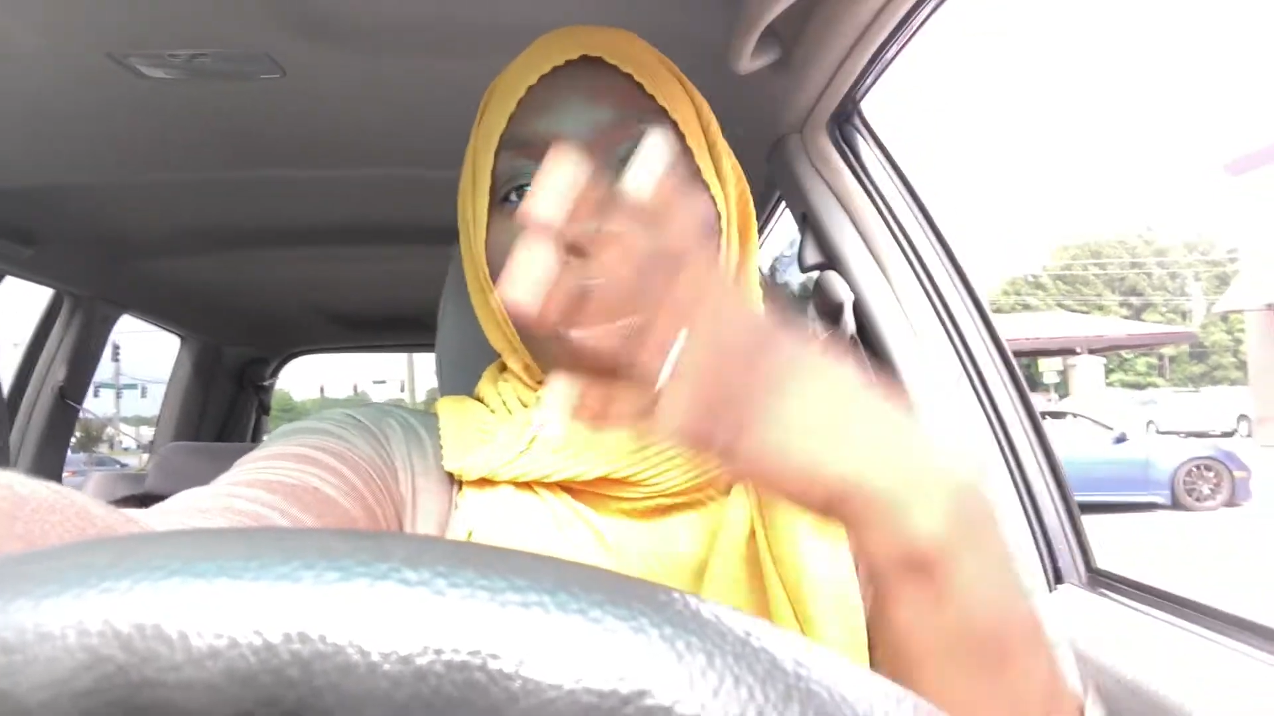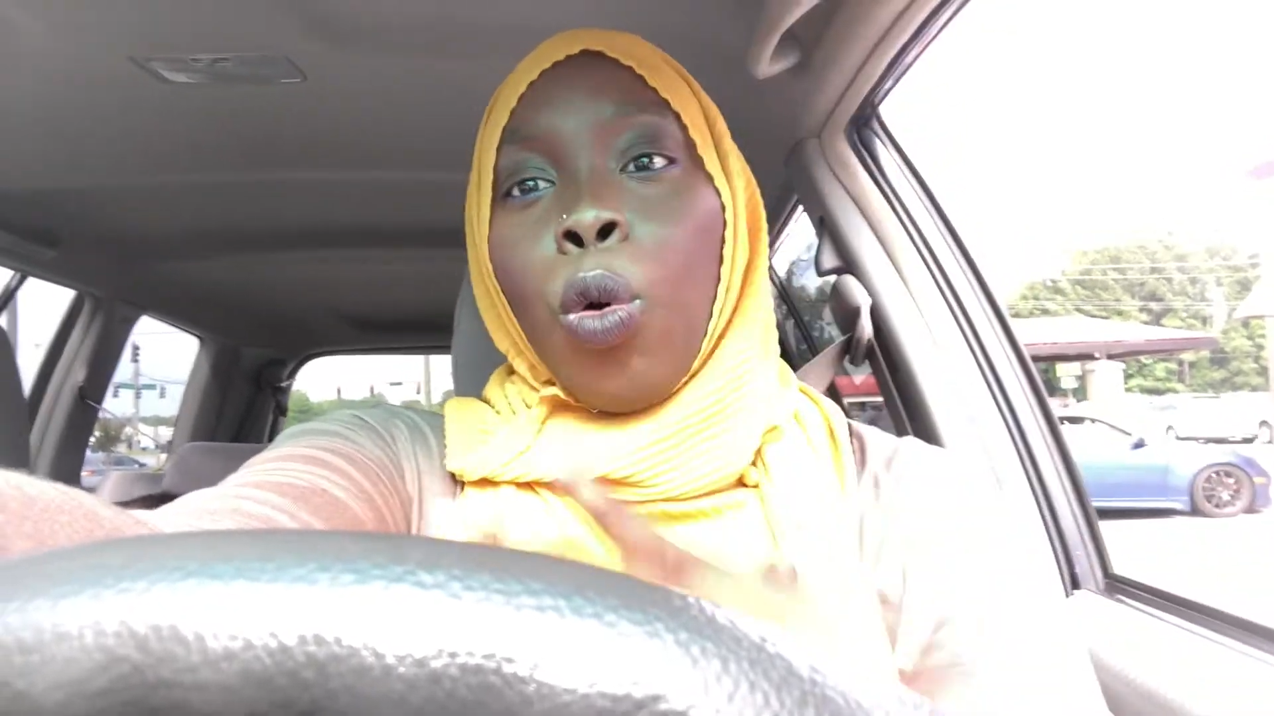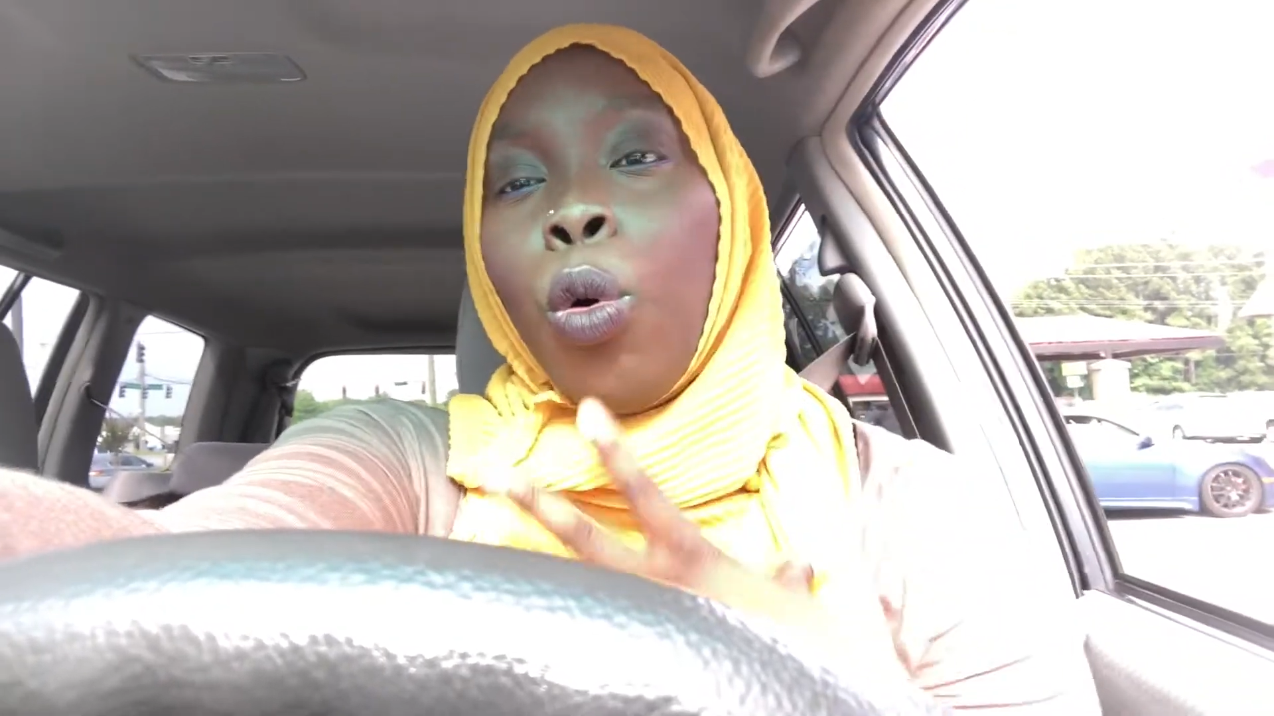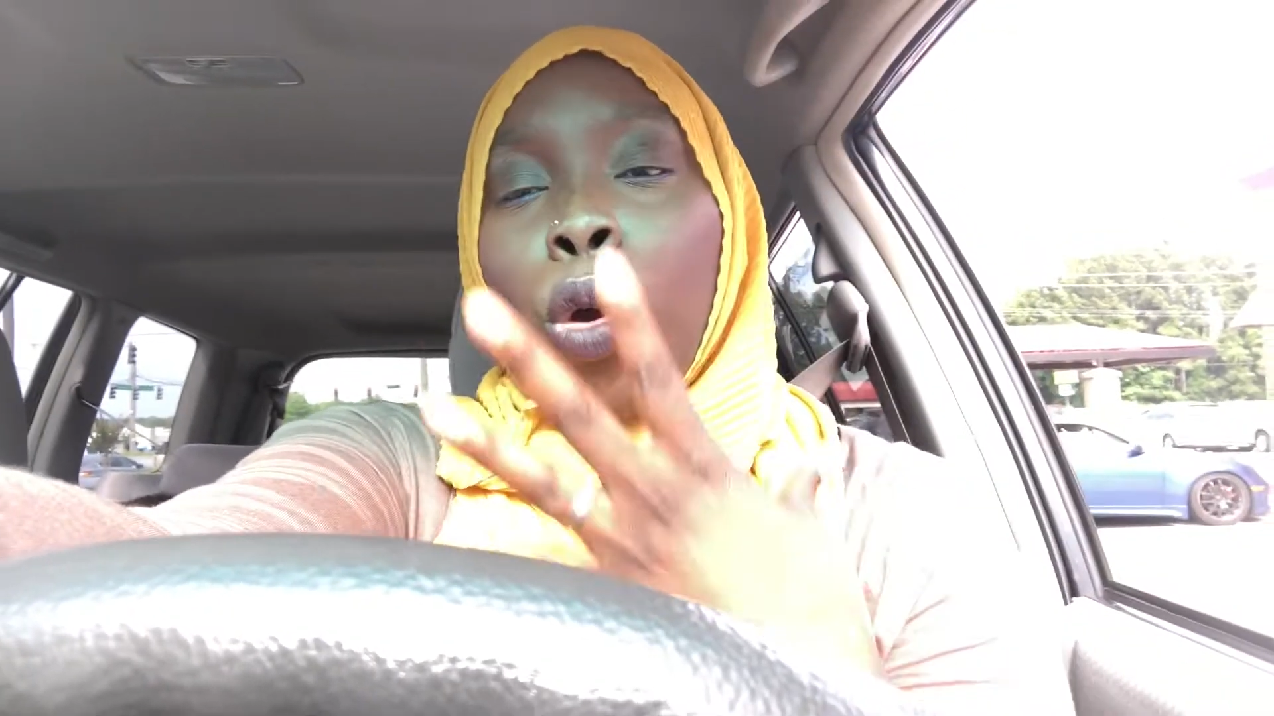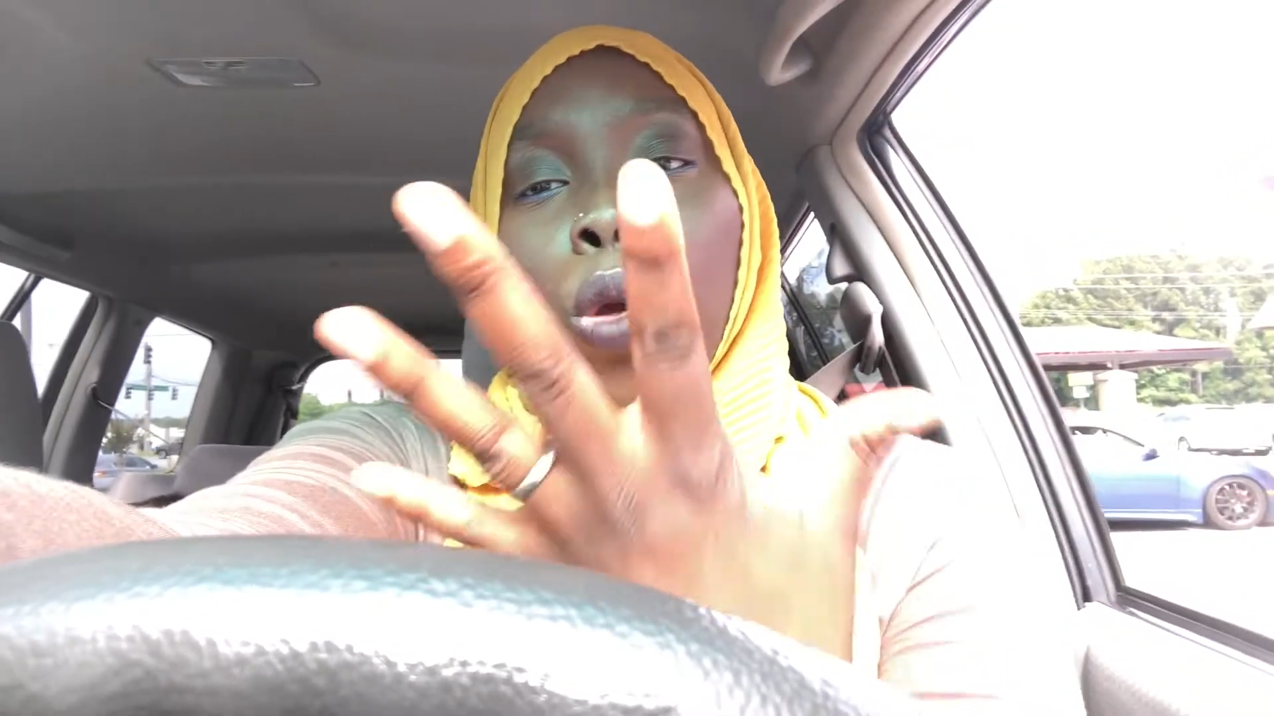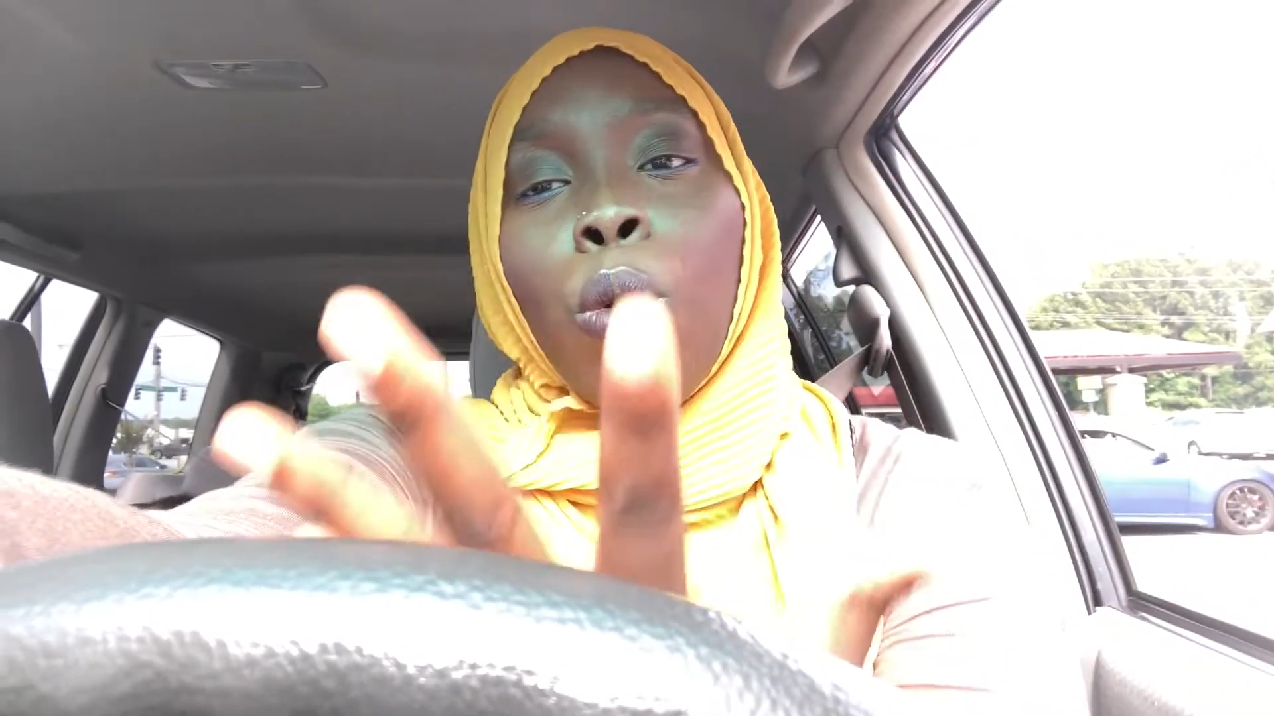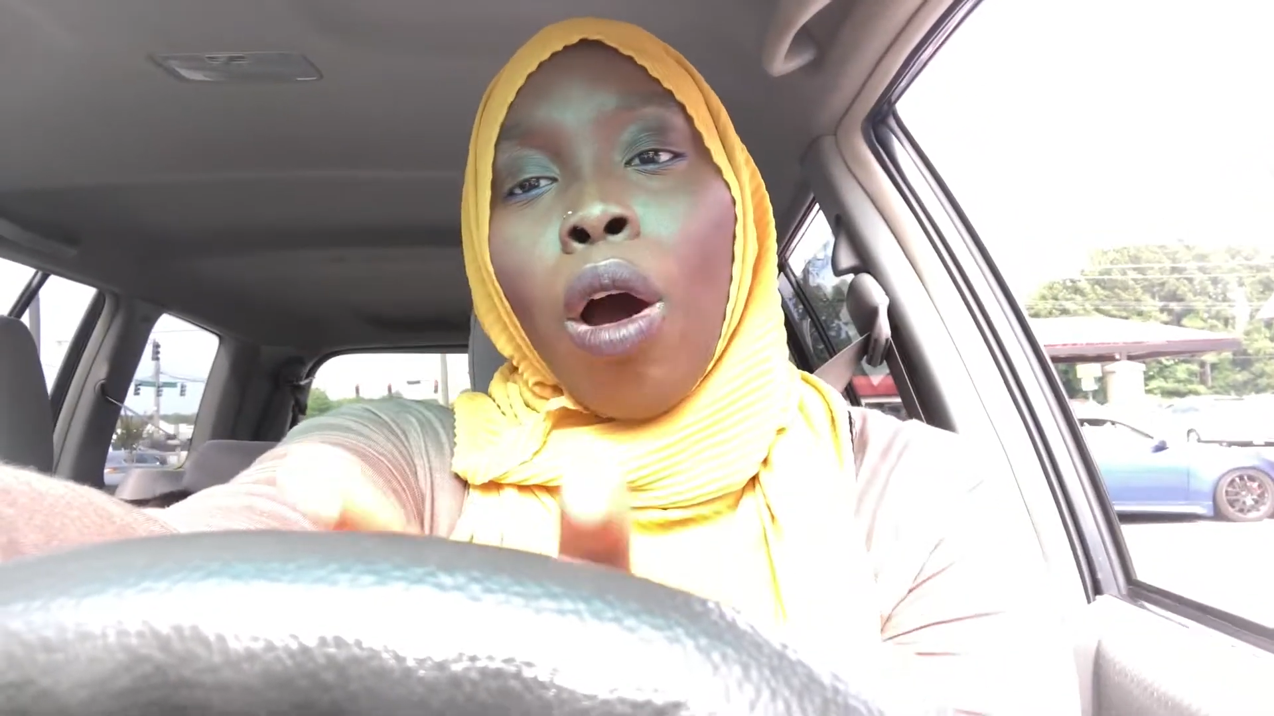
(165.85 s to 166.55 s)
who you